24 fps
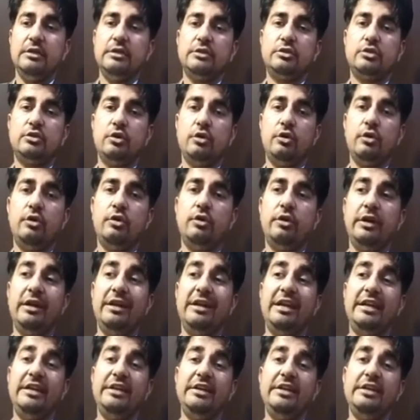So in
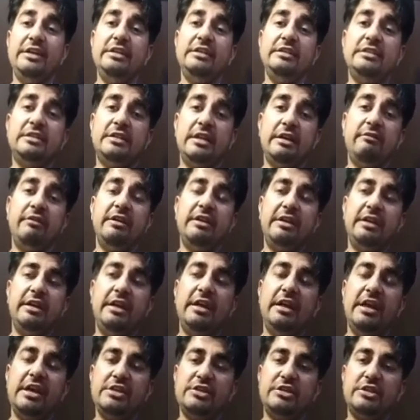1970
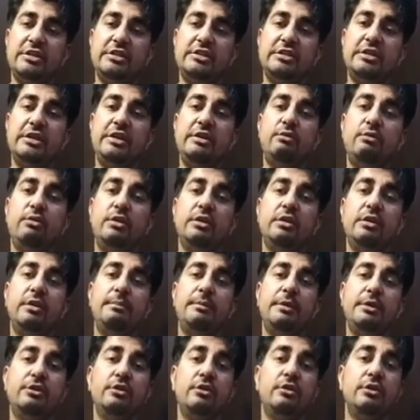elections, he won the
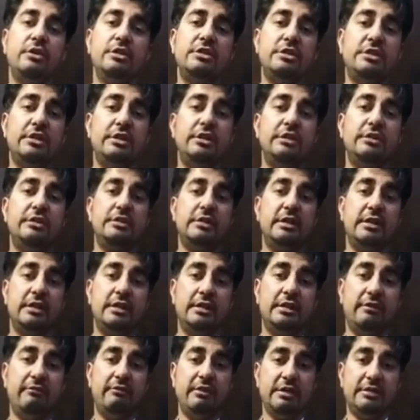majority seats
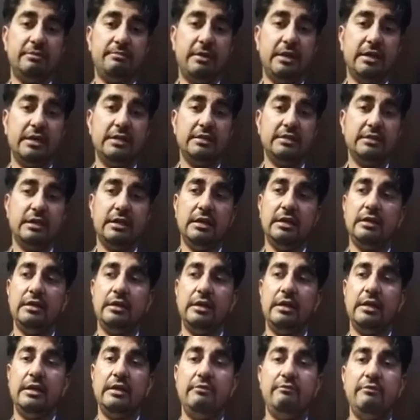in the West Pakistan,
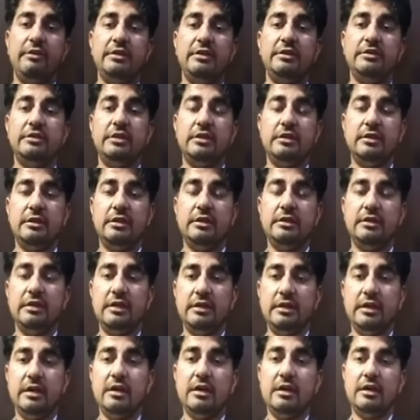and when General
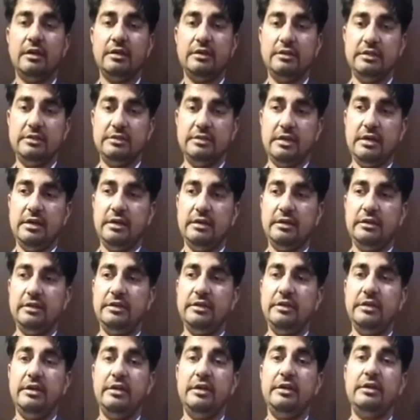Yahya Khan resigned,
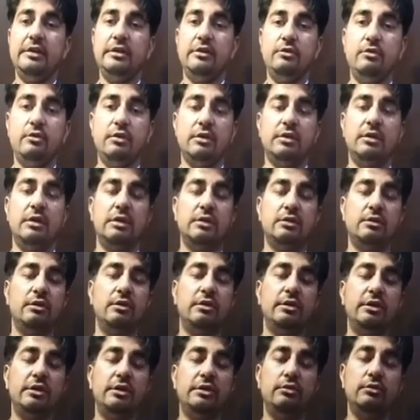he handed over the
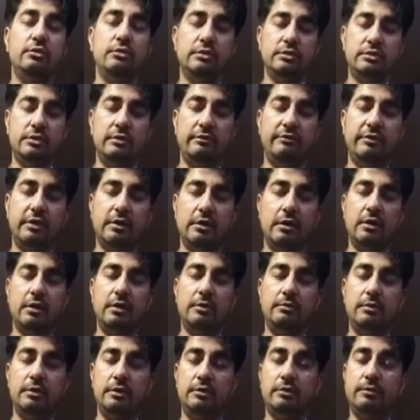authority to Zulfikar Ali
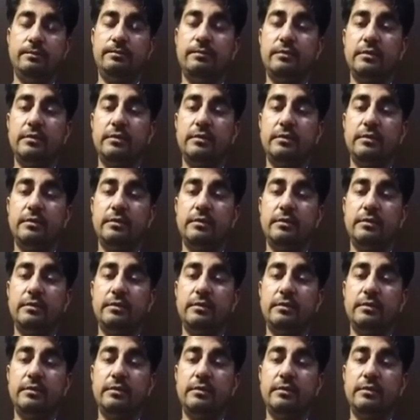Bhutto.